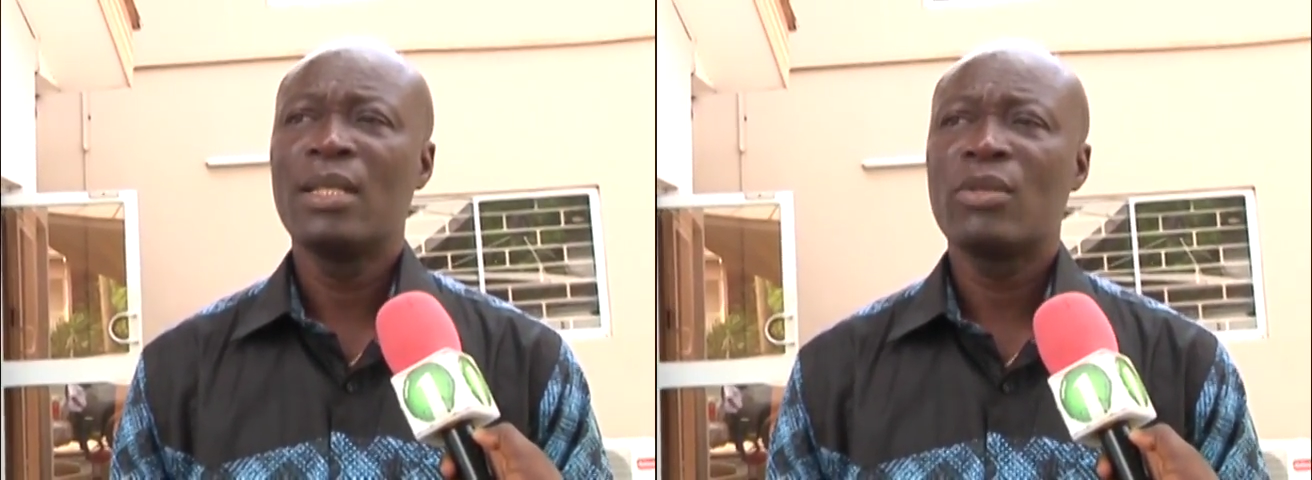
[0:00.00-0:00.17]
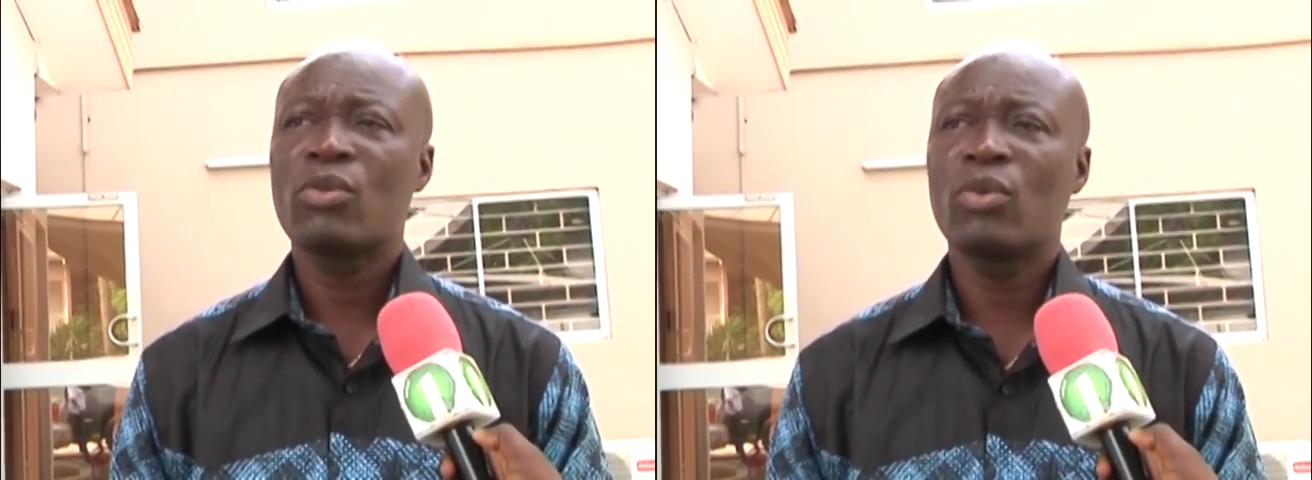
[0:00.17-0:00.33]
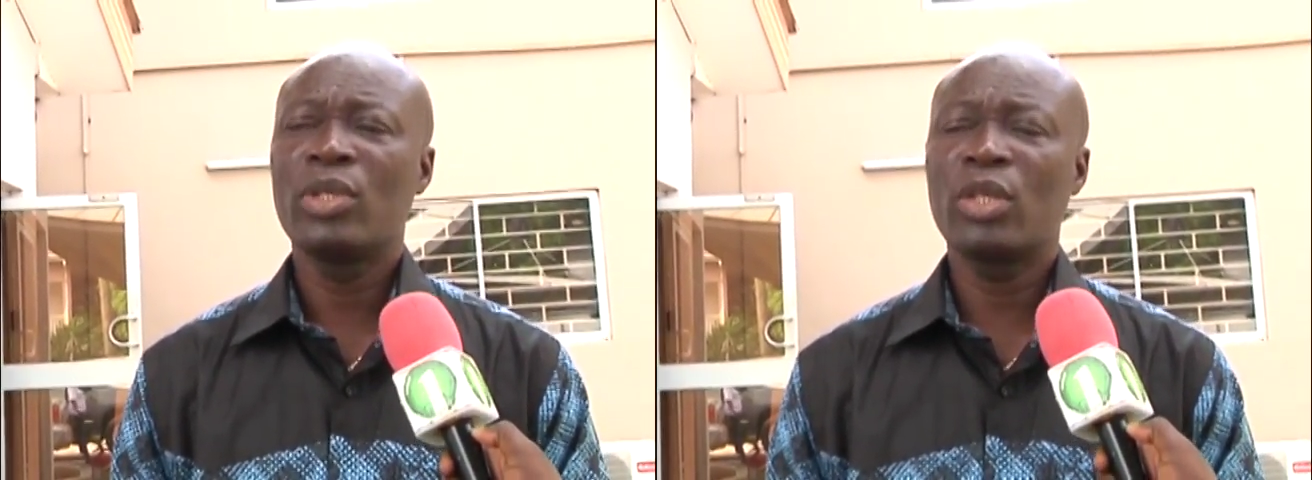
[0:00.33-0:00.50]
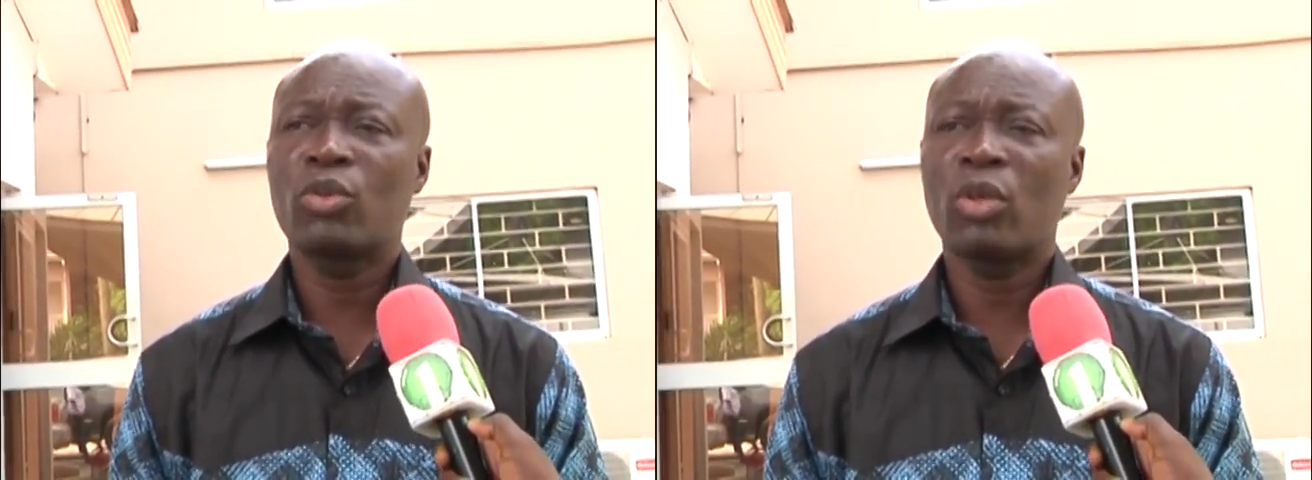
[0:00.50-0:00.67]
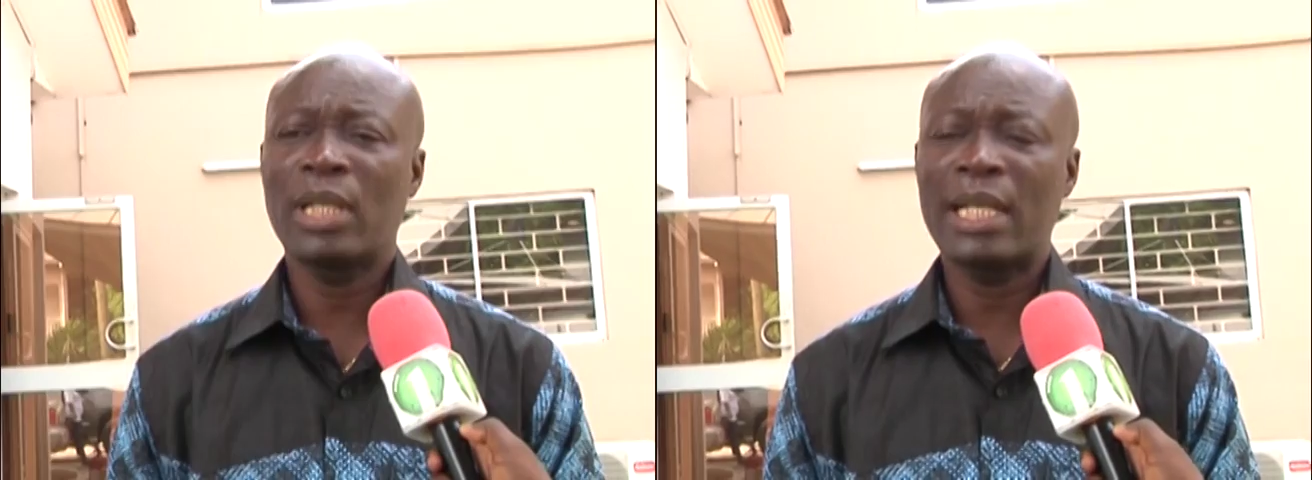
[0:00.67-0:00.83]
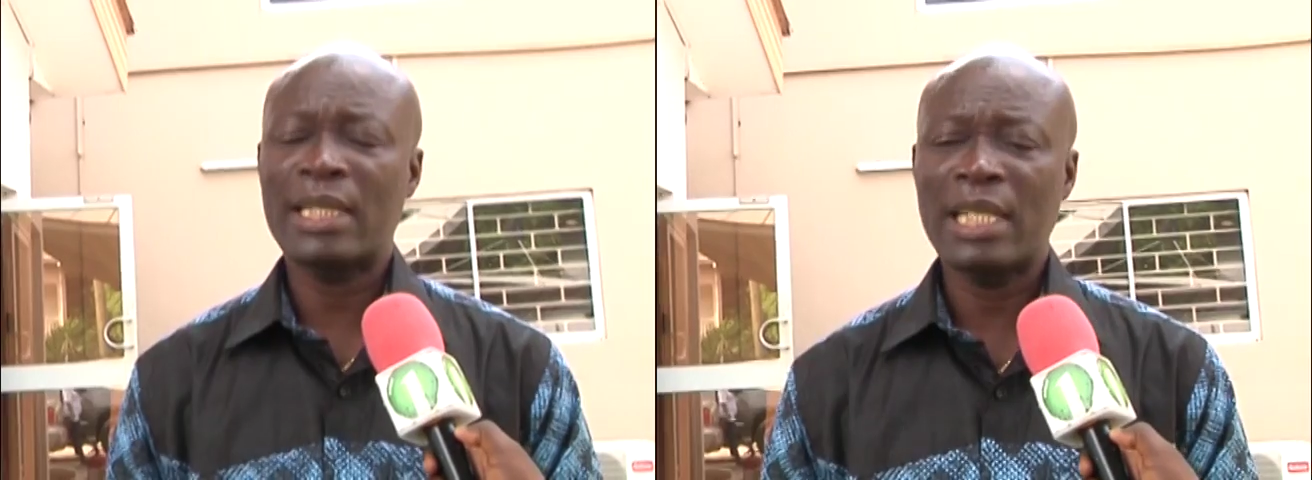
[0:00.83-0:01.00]
So they
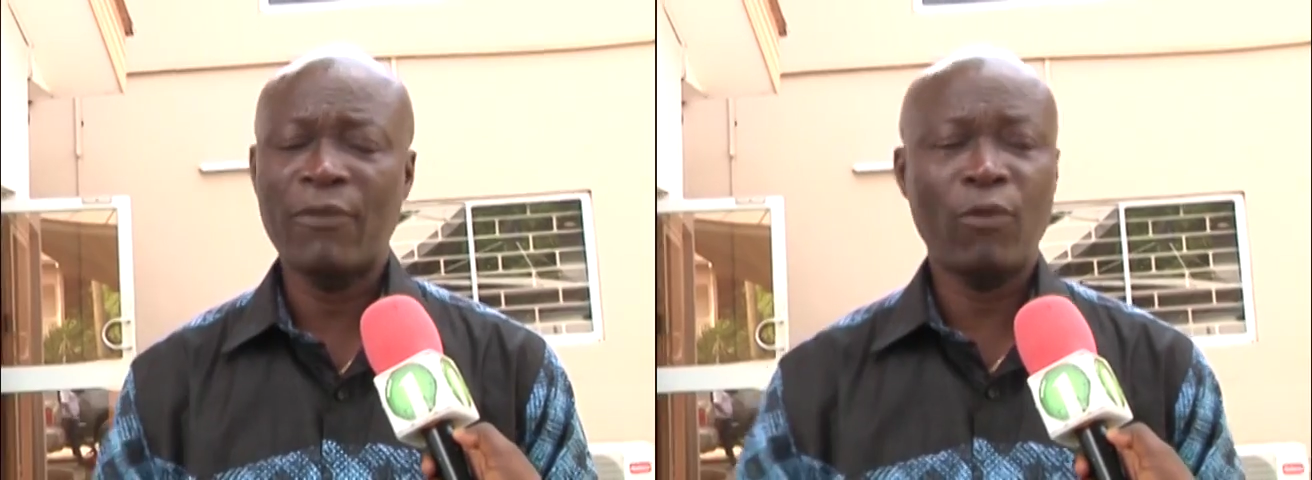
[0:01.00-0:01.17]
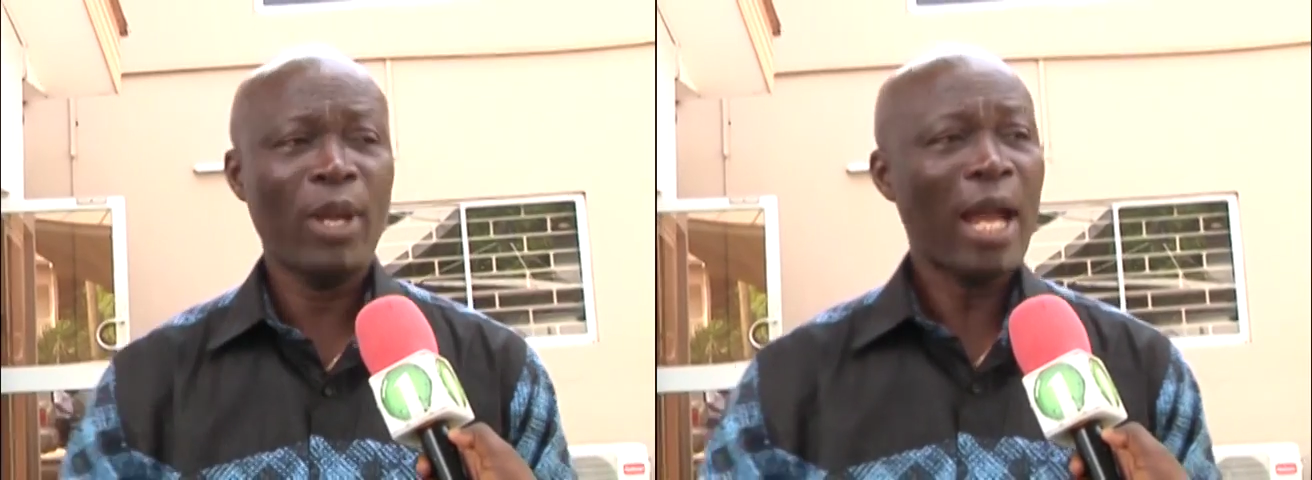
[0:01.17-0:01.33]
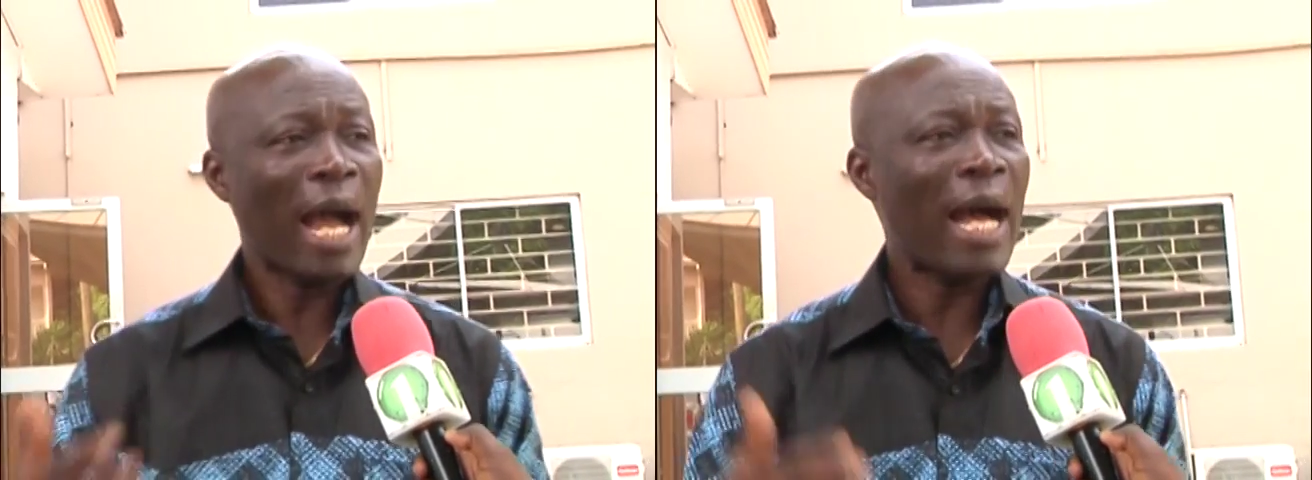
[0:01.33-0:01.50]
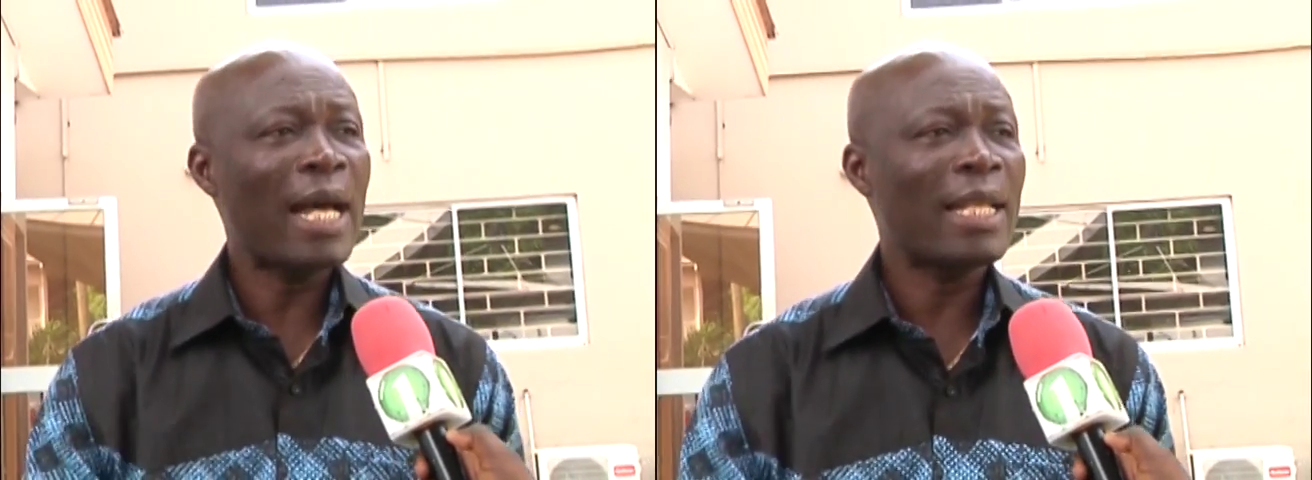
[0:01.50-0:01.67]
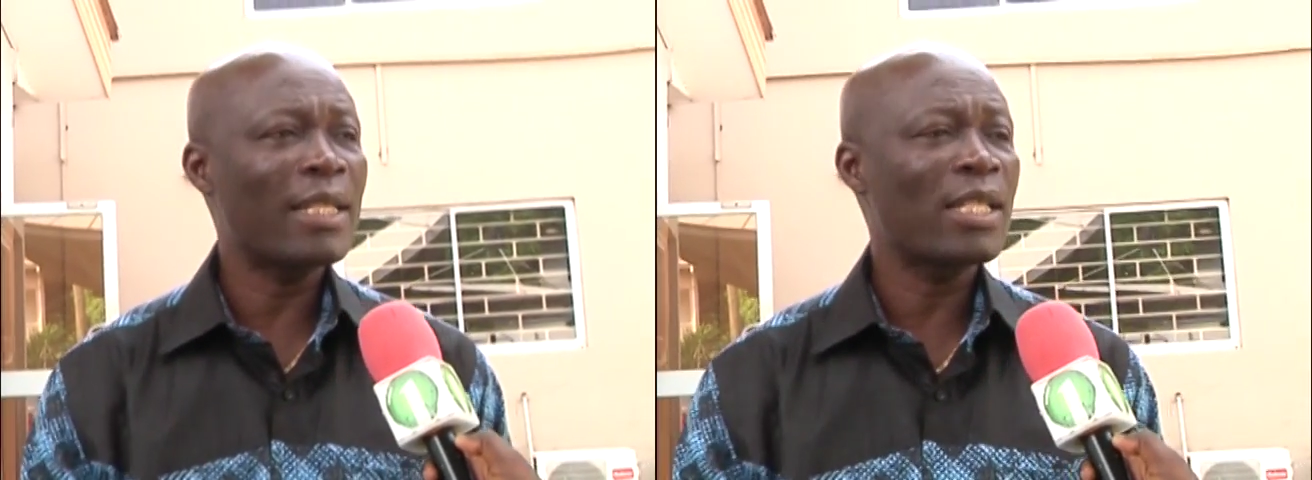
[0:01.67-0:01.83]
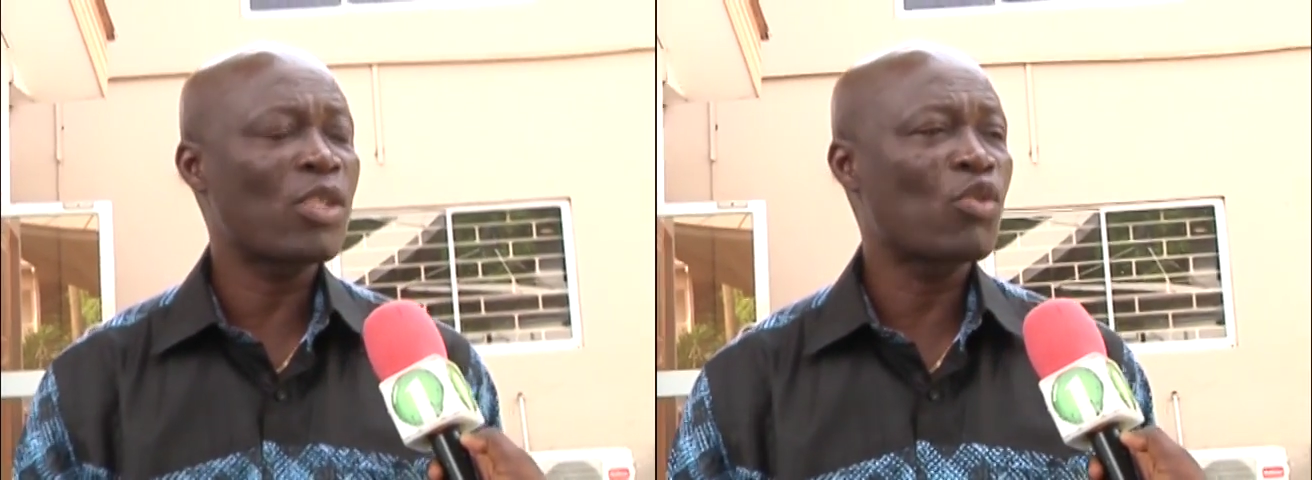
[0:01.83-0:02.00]
thought that if we
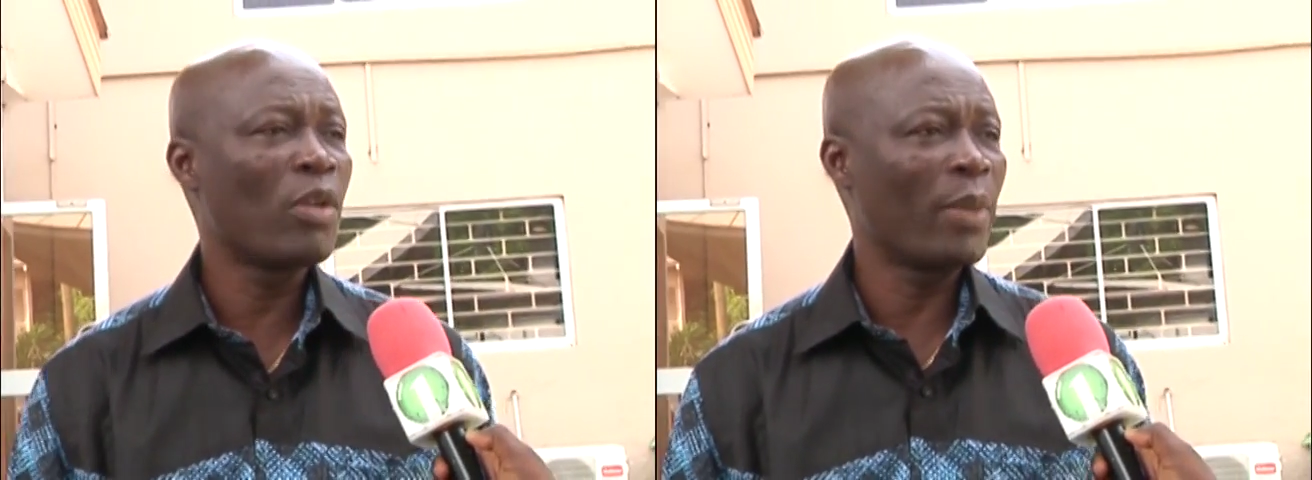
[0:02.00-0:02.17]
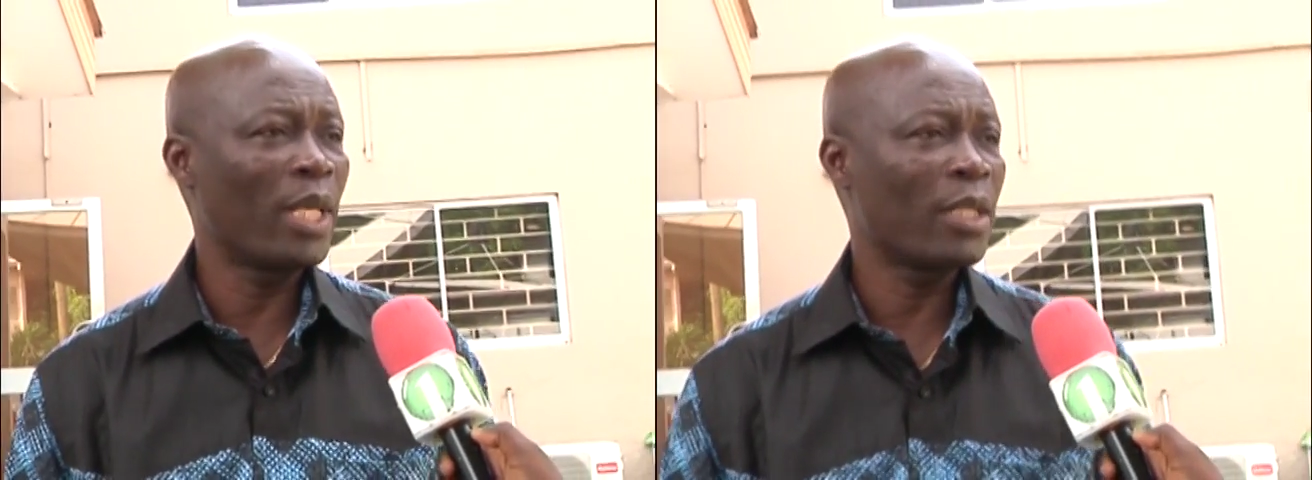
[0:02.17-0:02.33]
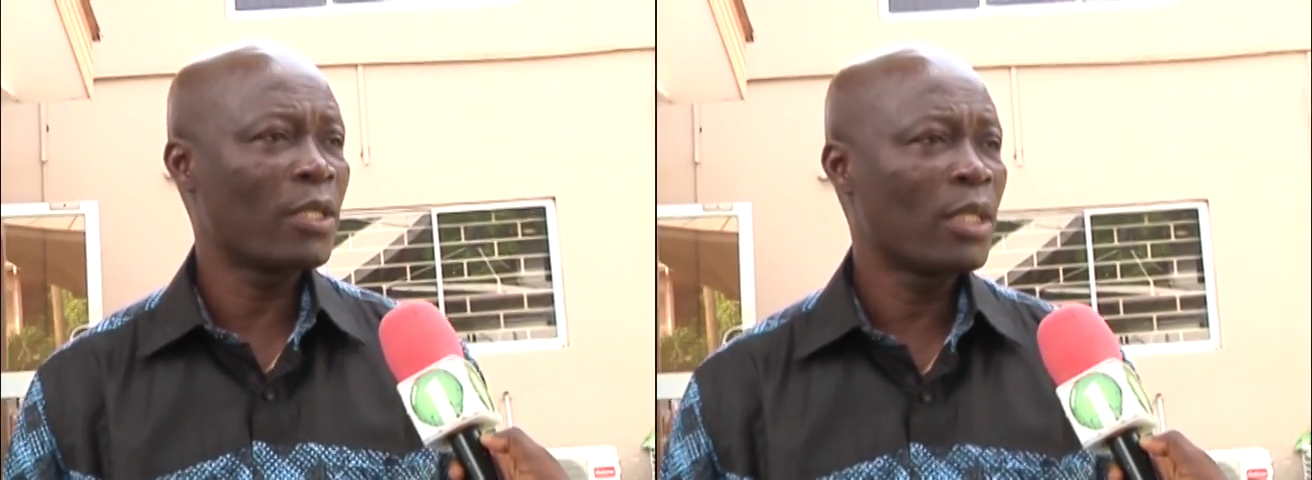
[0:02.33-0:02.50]
added swimming,